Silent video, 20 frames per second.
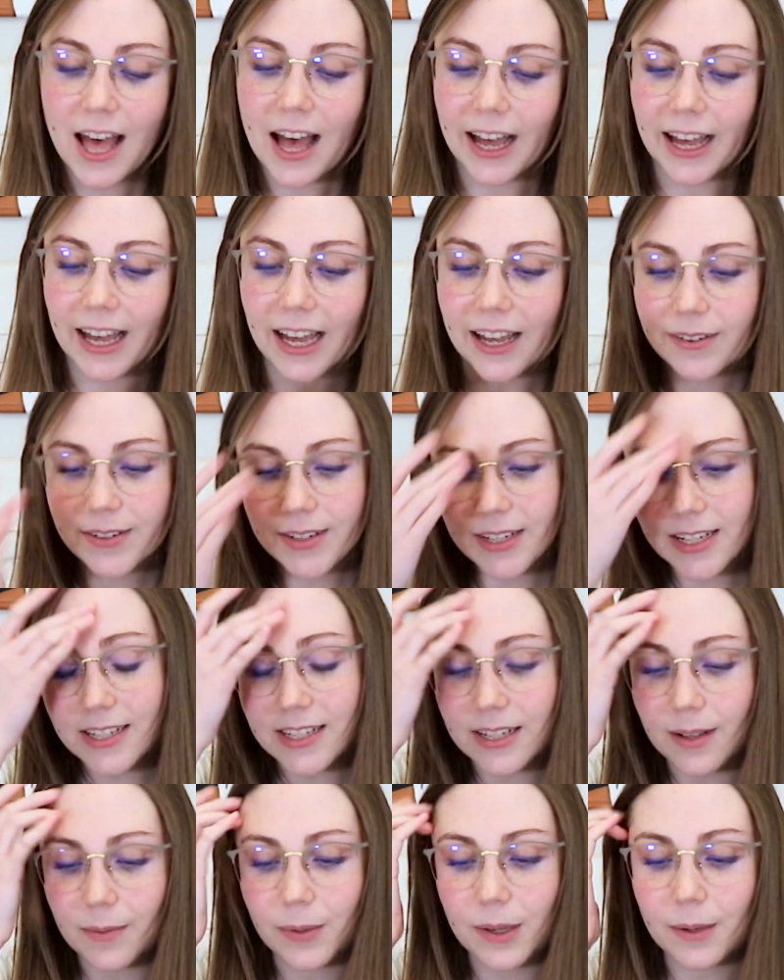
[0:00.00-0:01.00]
I have seen
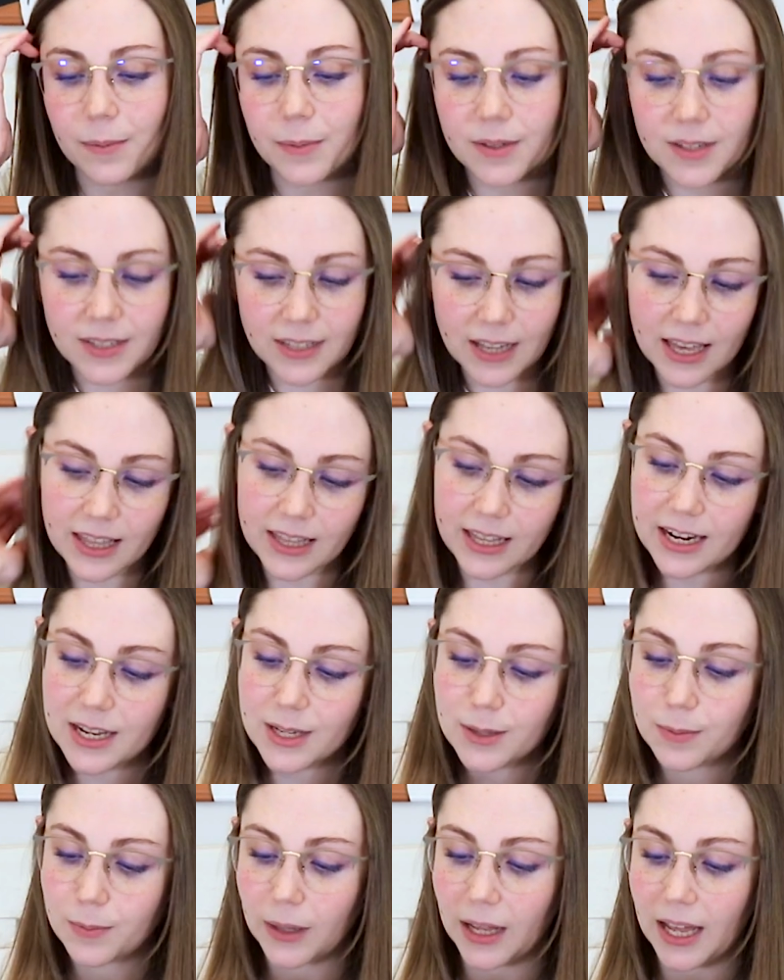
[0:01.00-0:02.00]
some people say that
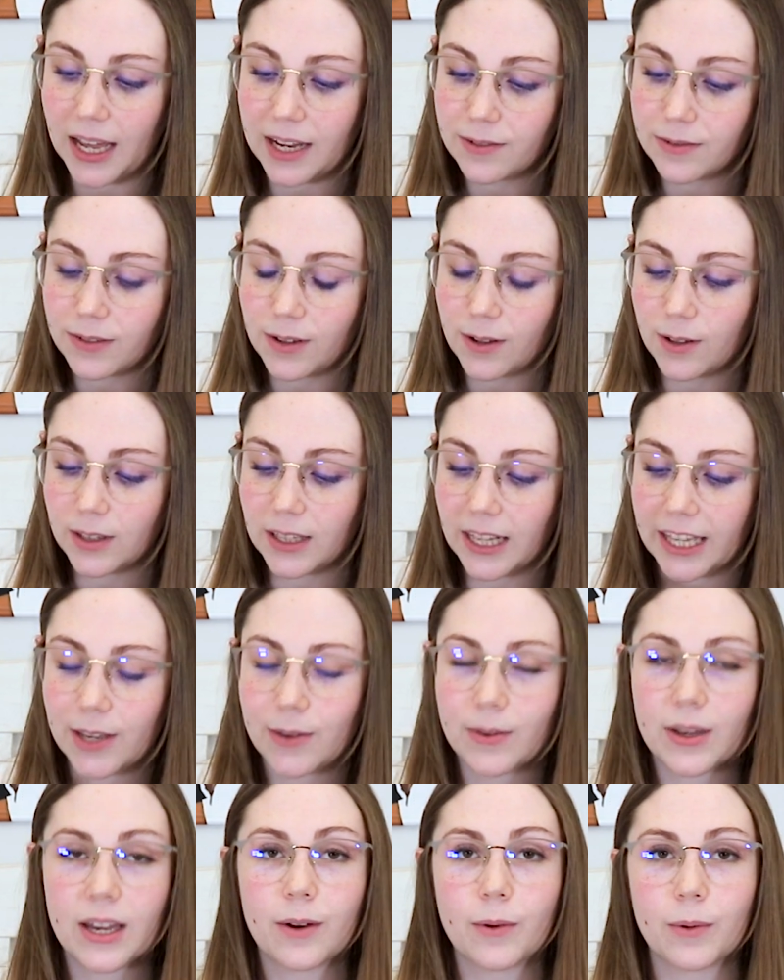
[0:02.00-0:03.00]
his blindfold, like you
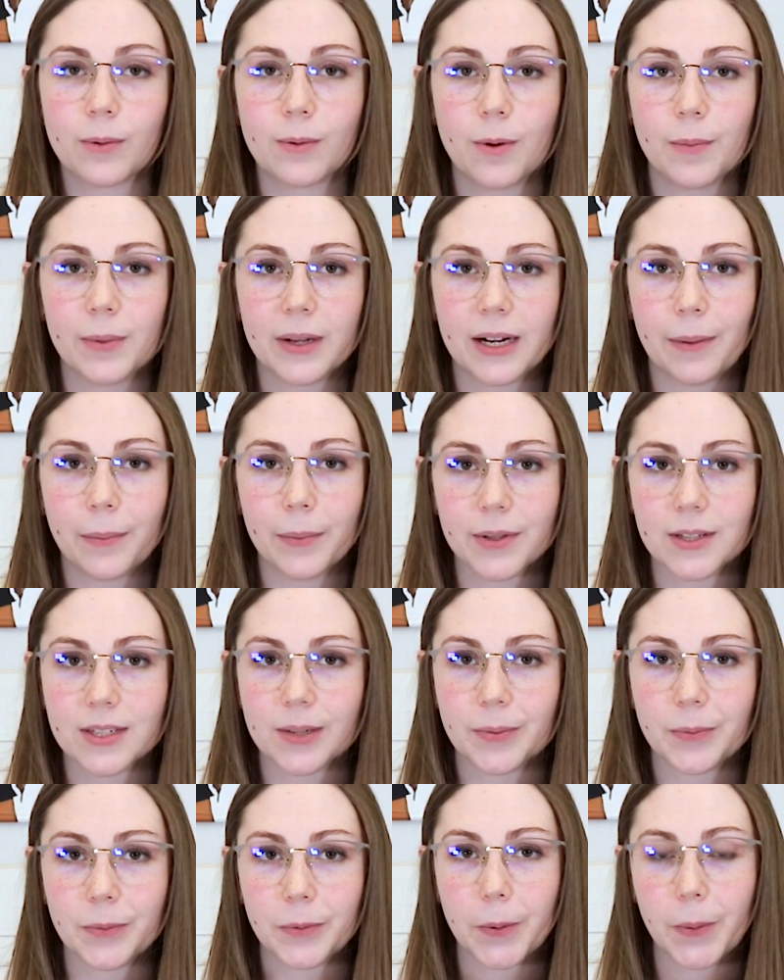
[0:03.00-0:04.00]
can warm it up with
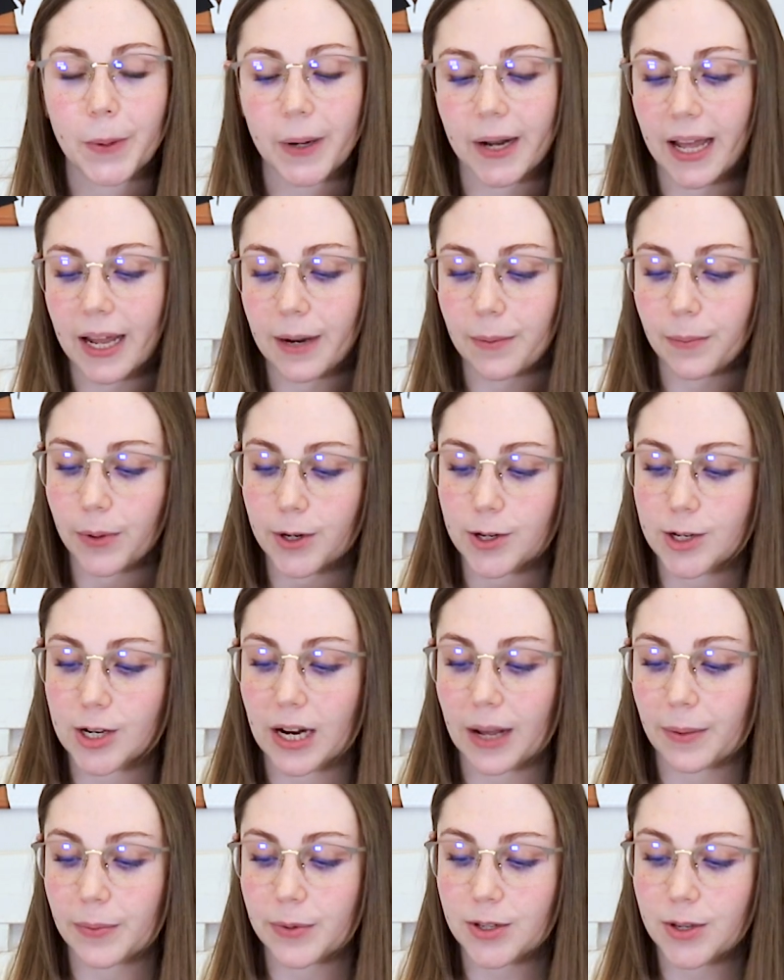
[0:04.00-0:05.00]
some water and push it
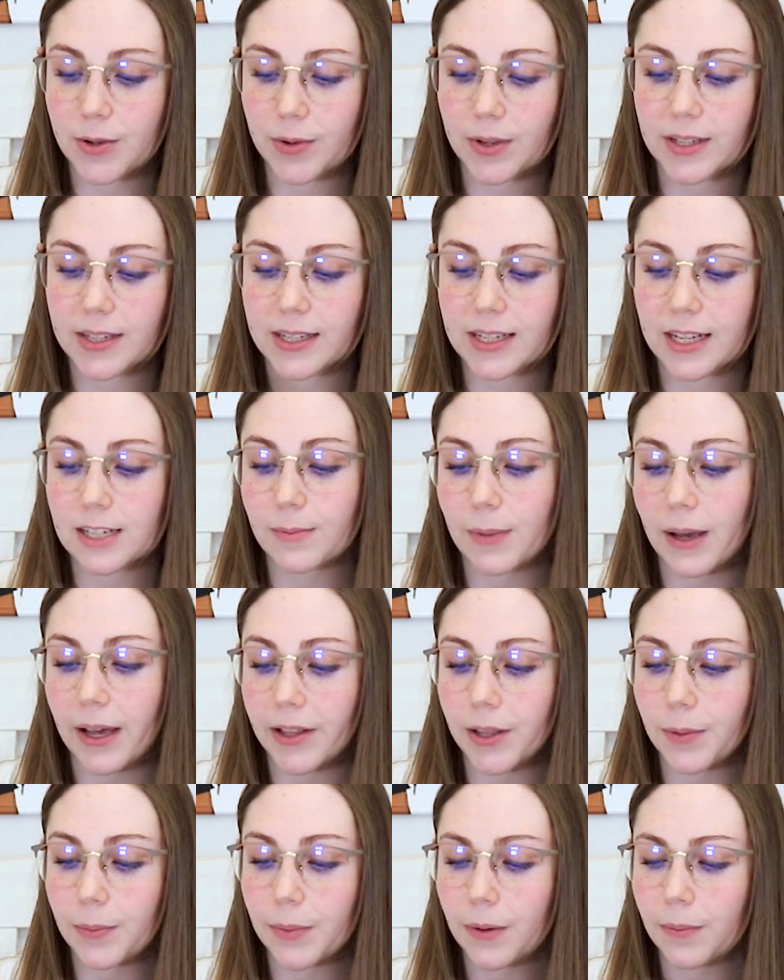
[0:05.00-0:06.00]
up so you can see his
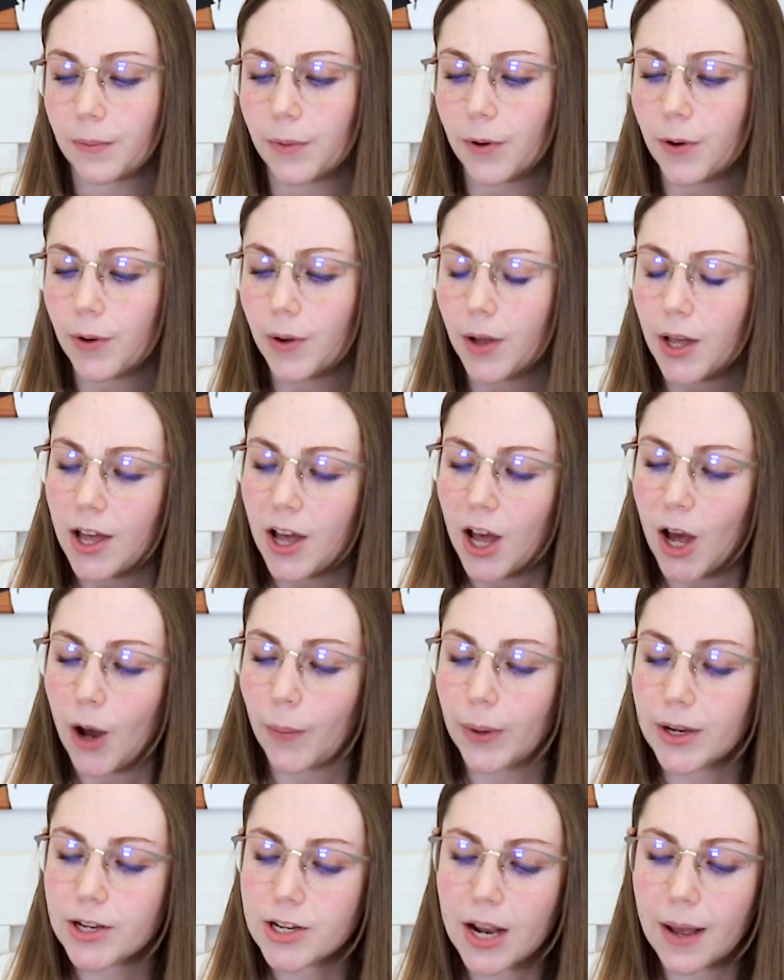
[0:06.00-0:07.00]
mouth a bit more,
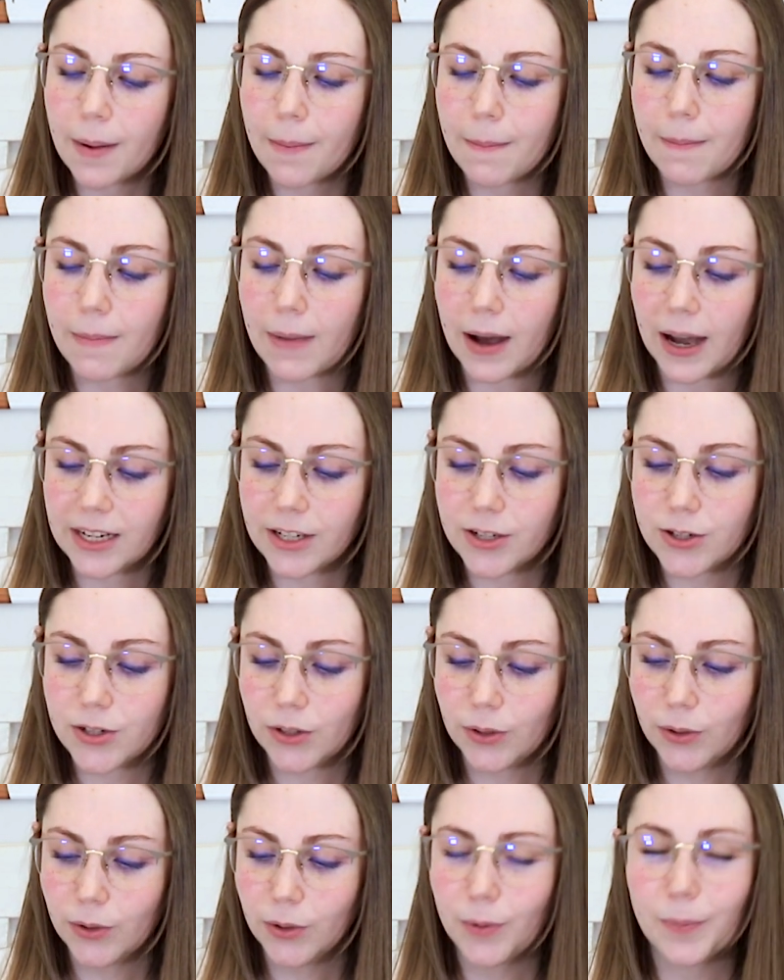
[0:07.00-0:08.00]
which I might
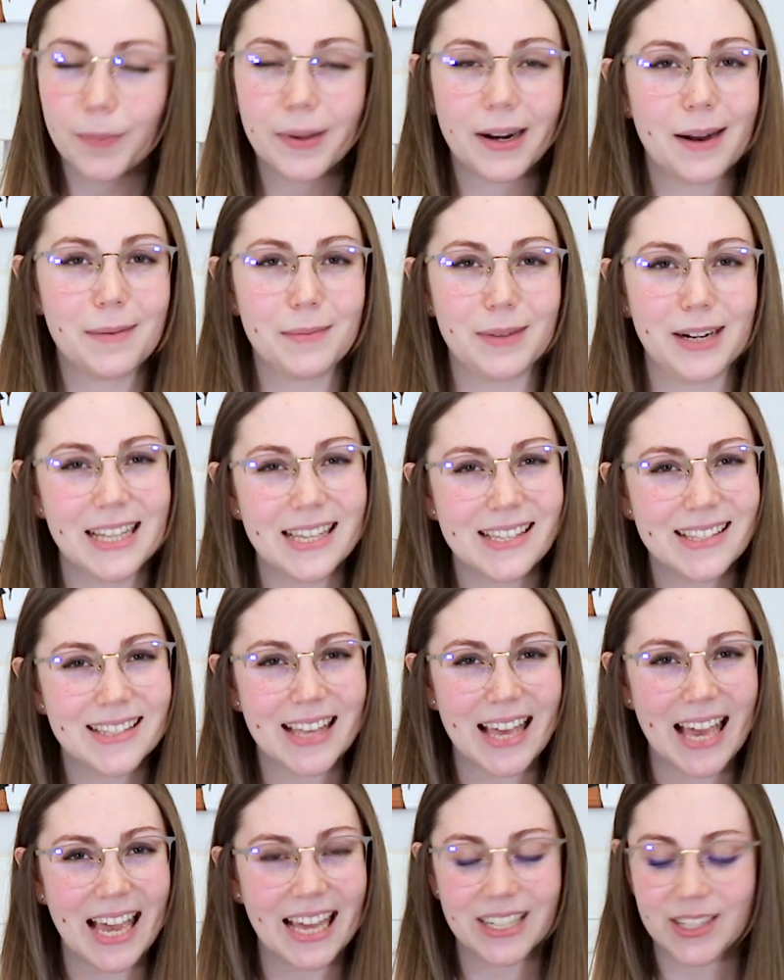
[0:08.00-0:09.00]
do, but I'm really
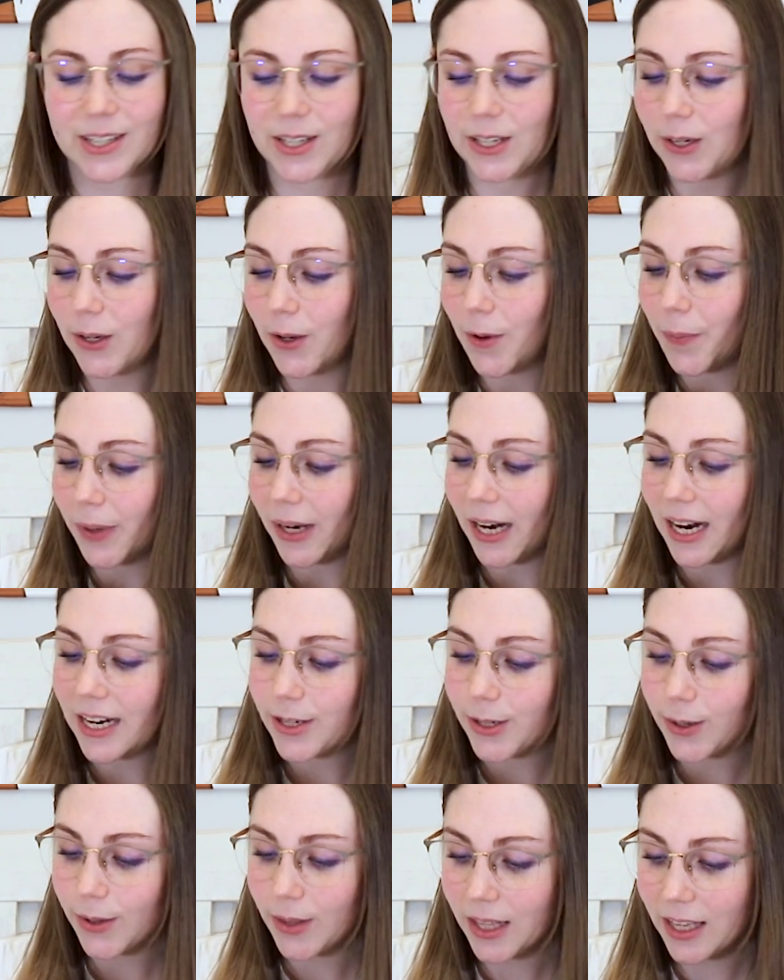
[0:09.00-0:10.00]
scared to do. But I
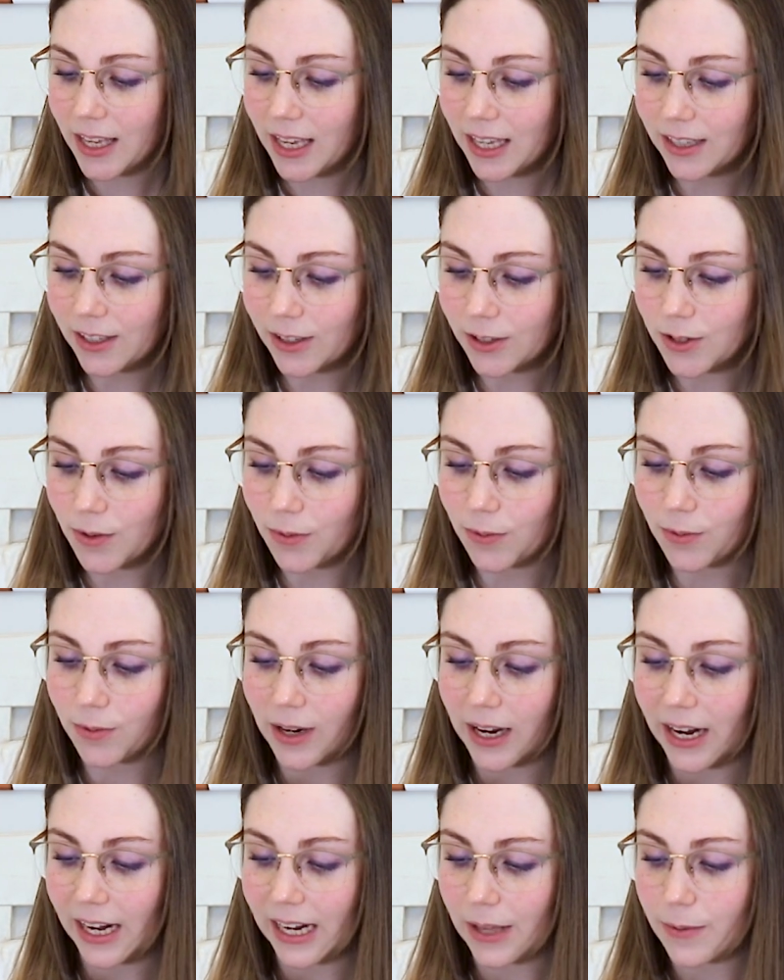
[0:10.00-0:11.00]
do think he looks
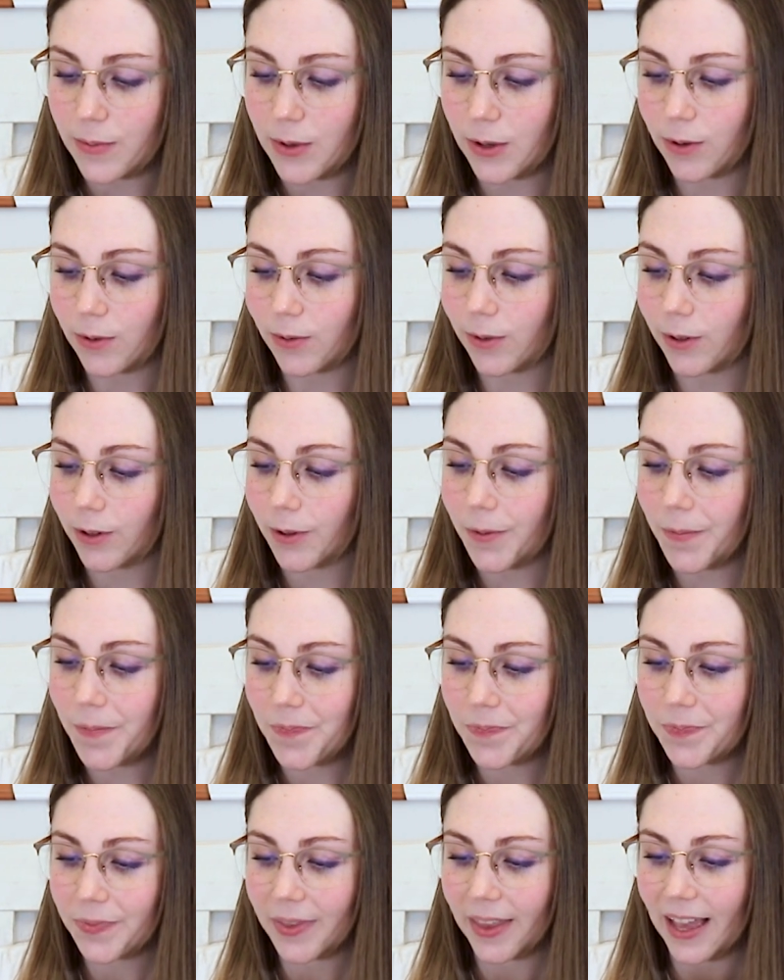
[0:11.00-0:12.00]
really beautiful
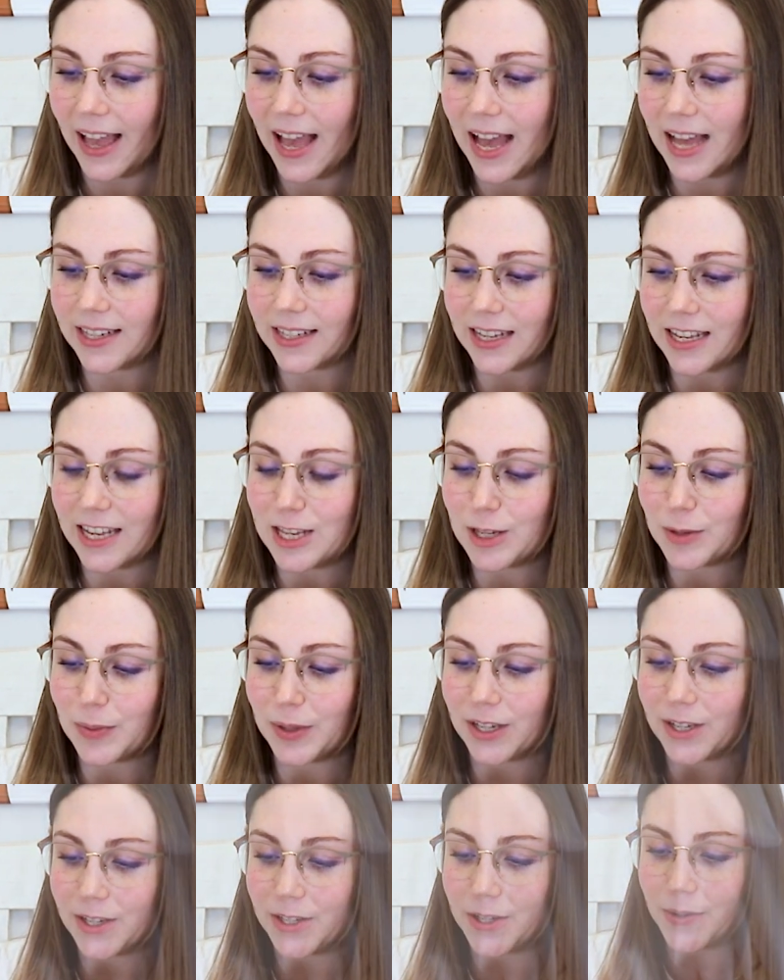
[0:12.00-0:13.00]
as is,
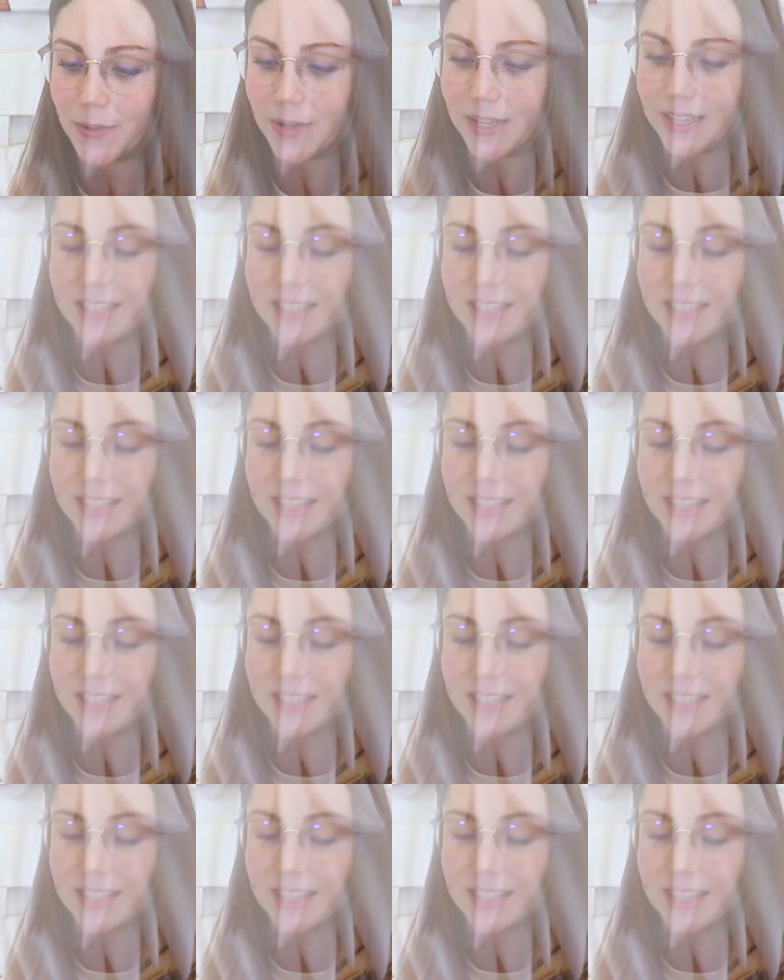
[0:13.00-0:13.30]
because you can